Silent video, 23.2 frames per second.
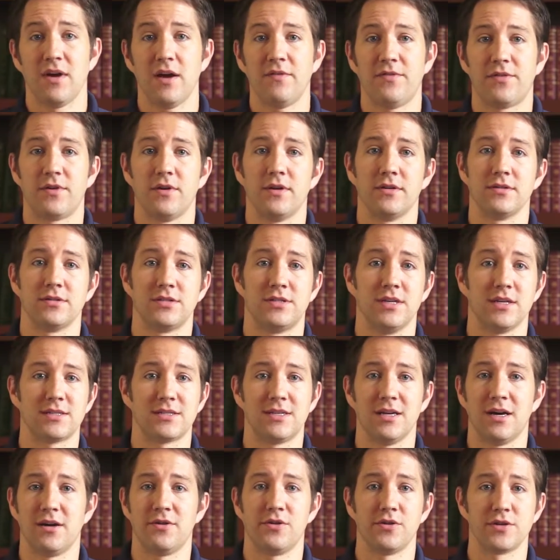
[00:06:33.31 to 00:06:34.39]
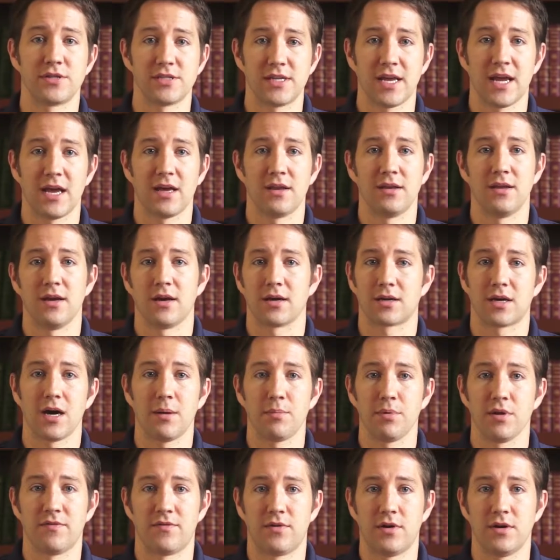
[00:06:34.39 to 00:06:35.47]
effort just to understand a
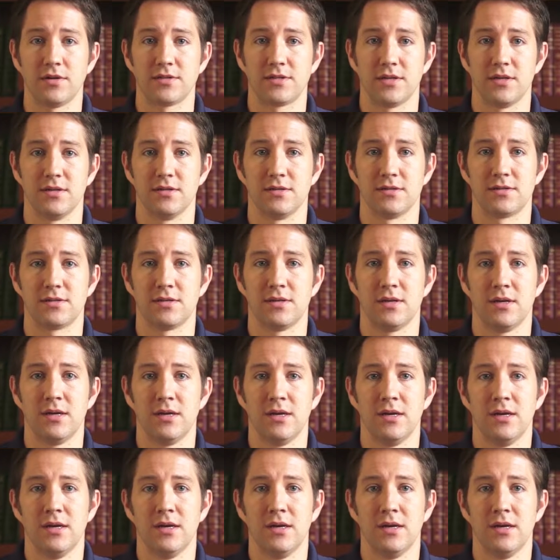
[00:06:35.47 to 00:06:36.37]
couple of verses.